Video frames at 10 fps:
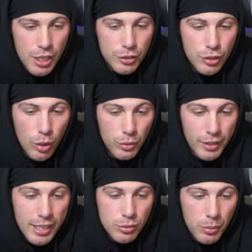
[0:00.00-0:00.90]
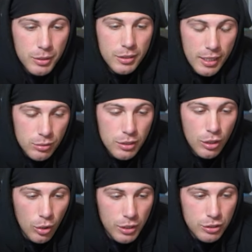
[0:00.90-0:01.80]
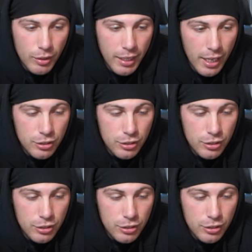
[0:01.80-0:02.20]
So that's what the goal is right now,